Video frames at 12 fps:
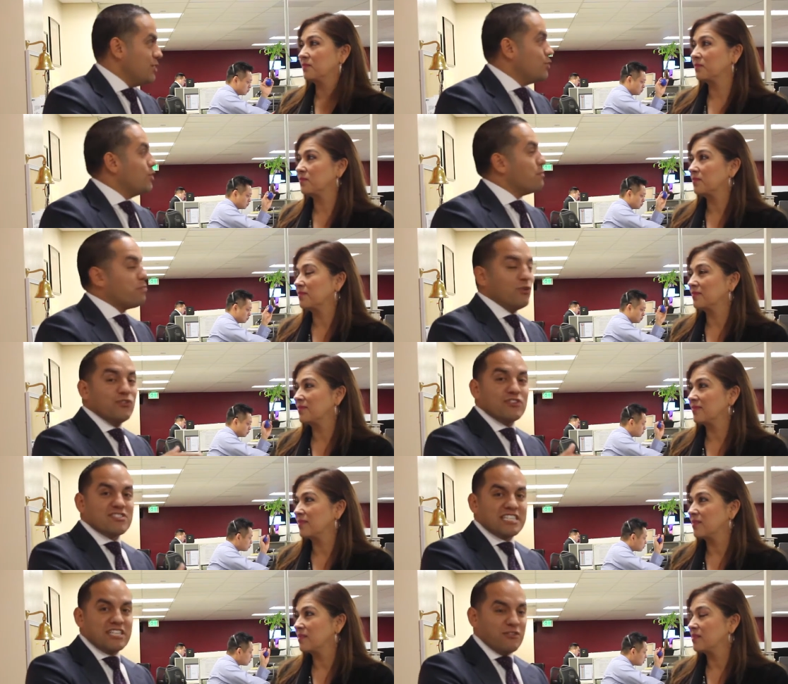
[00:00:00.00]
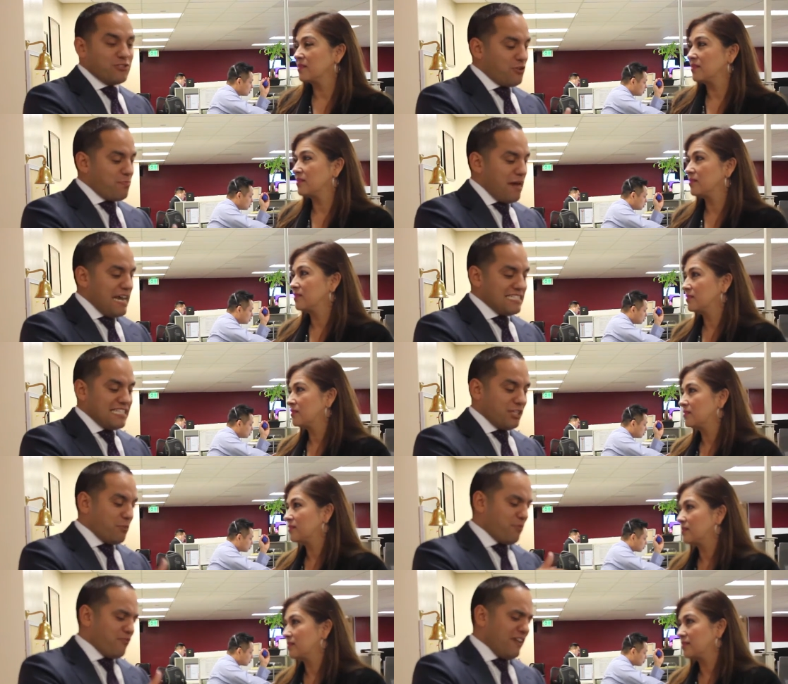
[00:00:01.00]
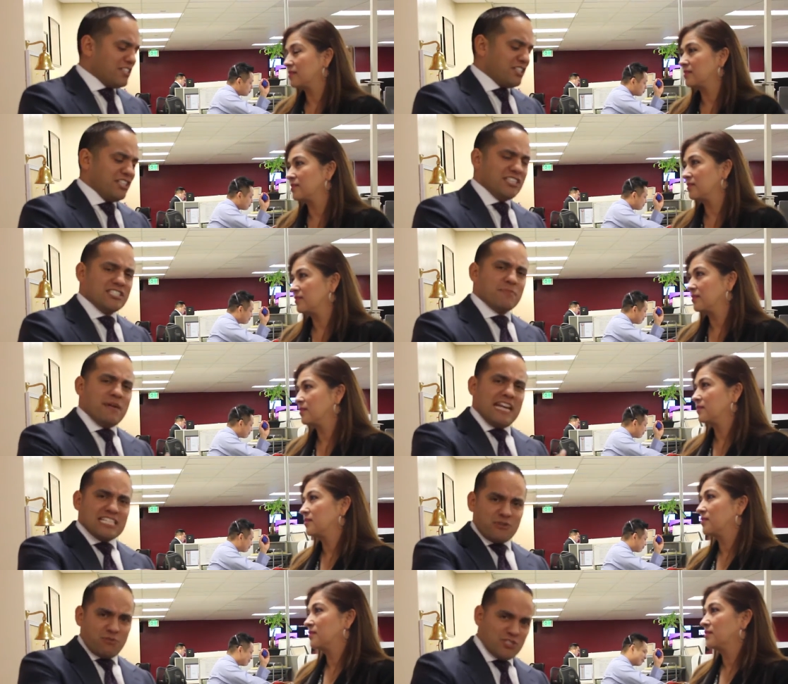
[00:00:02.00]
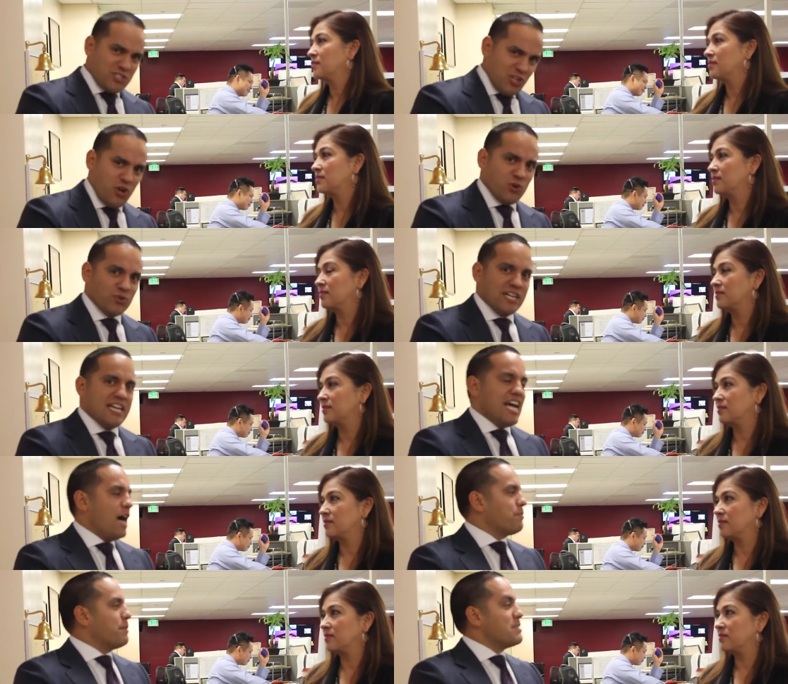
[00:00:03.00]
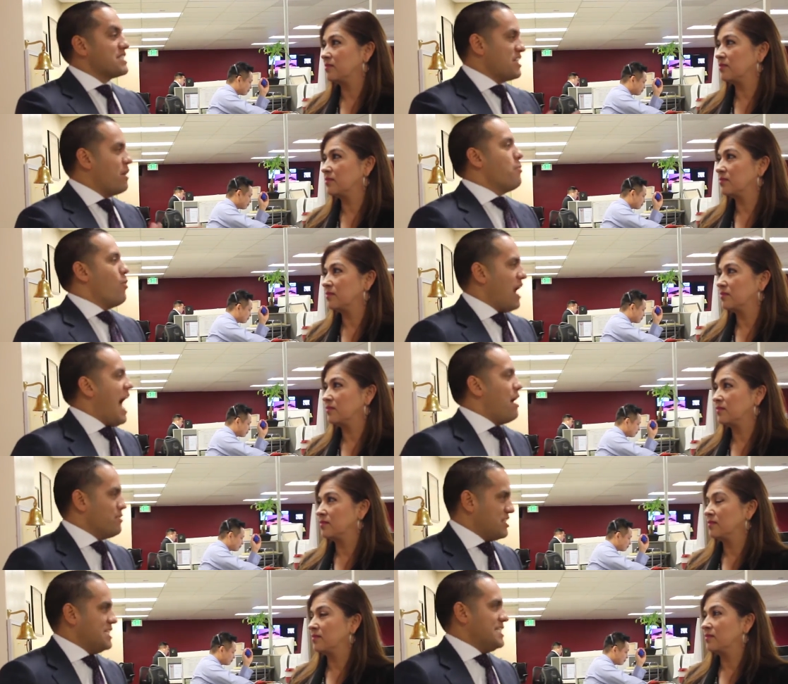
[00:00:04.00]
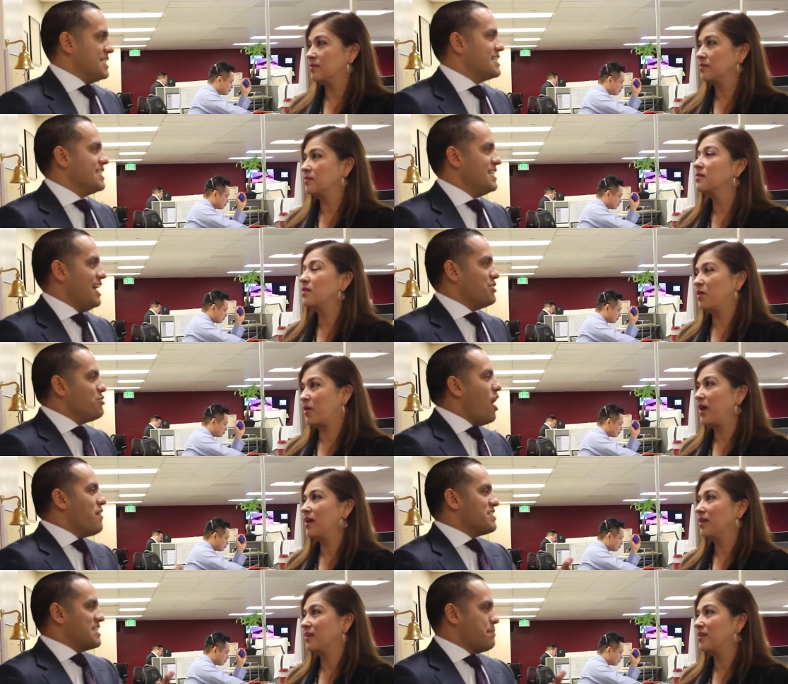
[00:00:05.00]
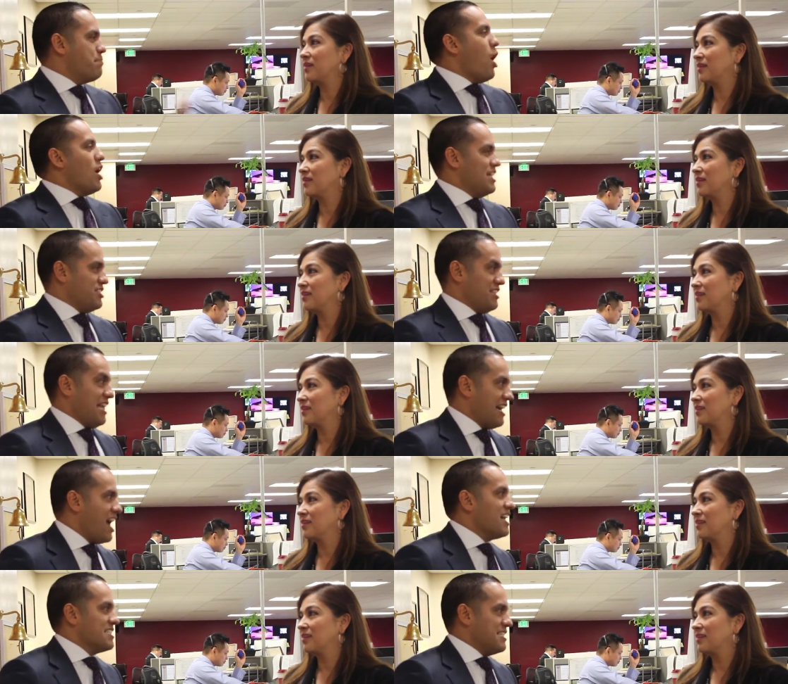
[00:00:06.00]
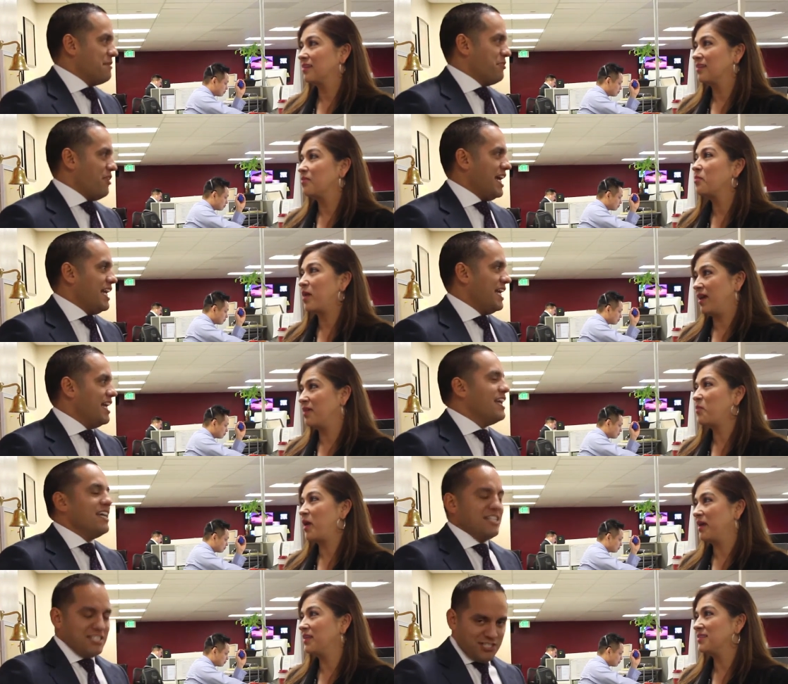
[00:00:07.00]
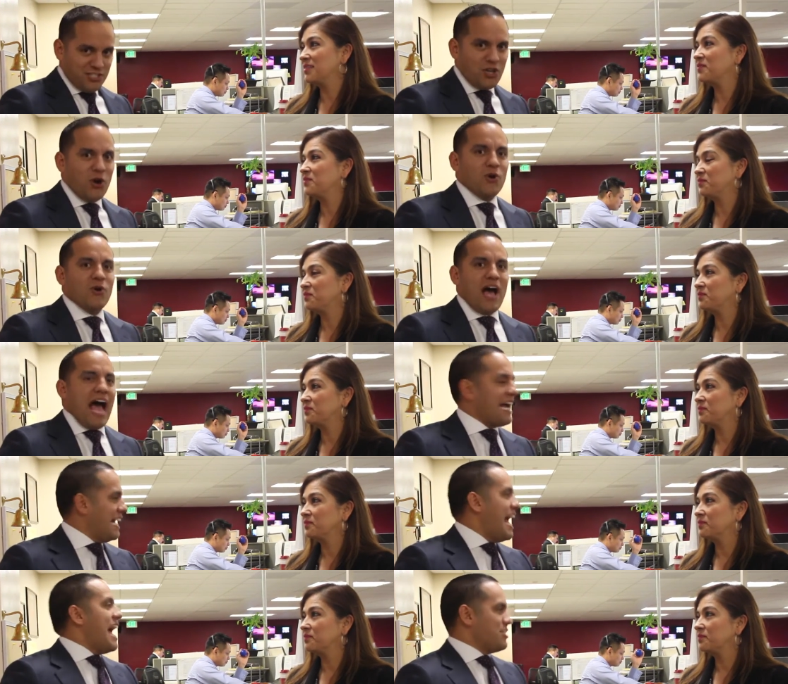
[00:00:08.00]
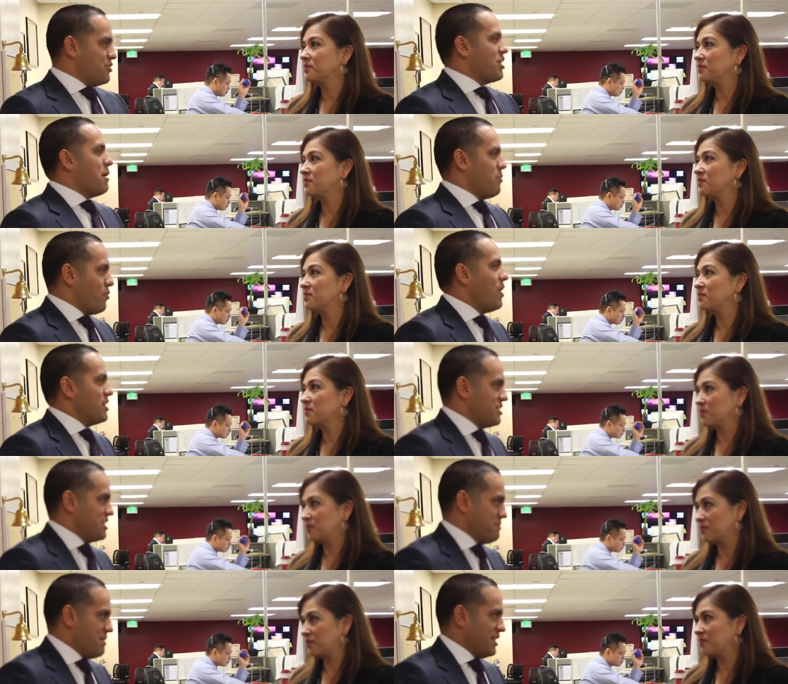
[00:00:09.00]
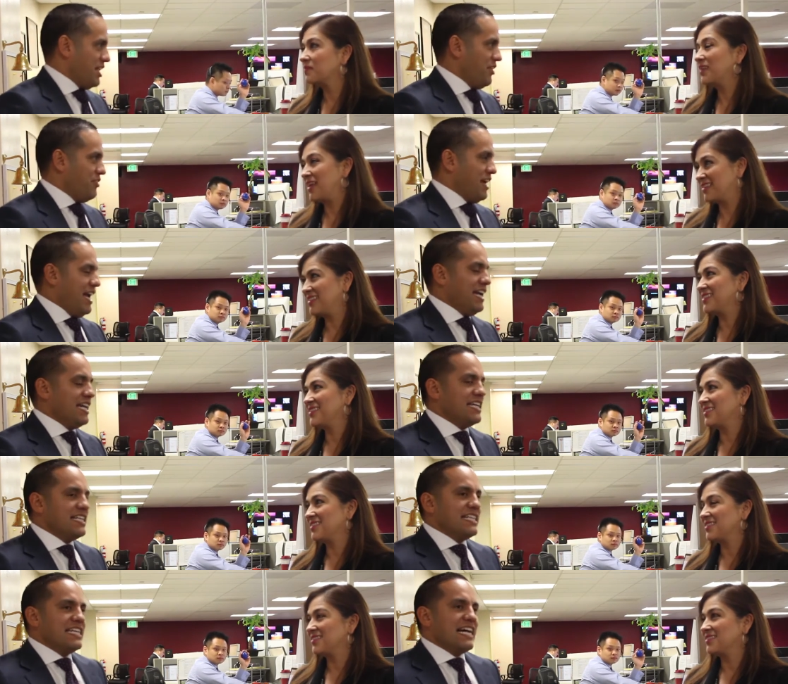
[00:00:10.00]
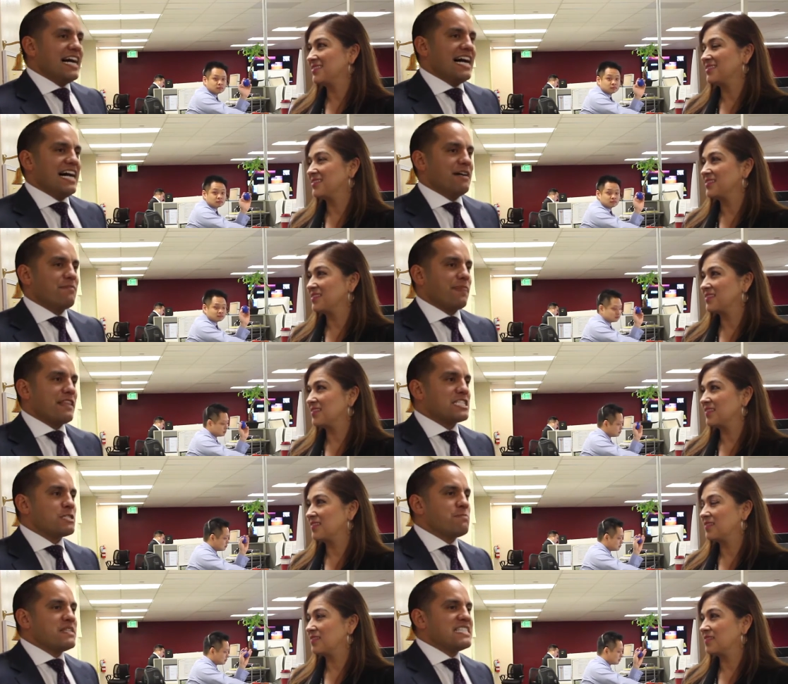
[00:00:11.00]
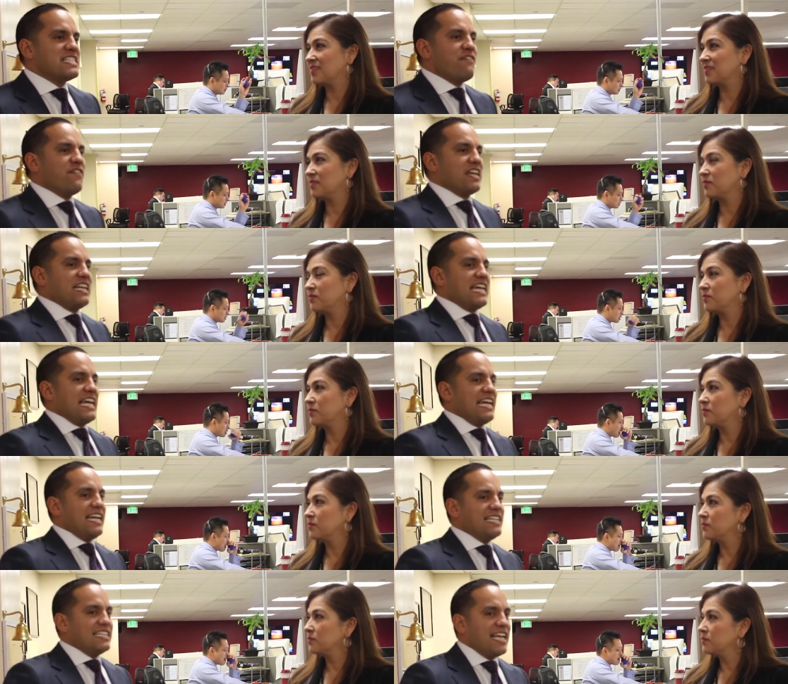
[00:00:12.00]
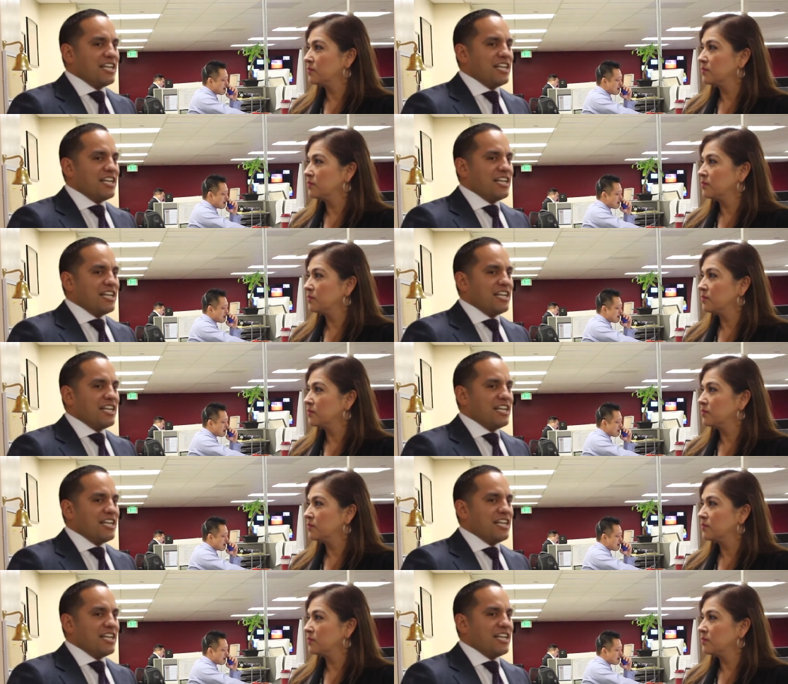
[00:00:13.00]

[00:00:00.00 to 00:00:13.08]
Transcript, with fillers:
Speaker 1: to improve their skills, their mindset, their professionalism, and as a result, help them to sell more houses. And you obviously bought into that concept, right? Right, right. So I got to ask you a couple questions about that, okay? Uh, specifically, and,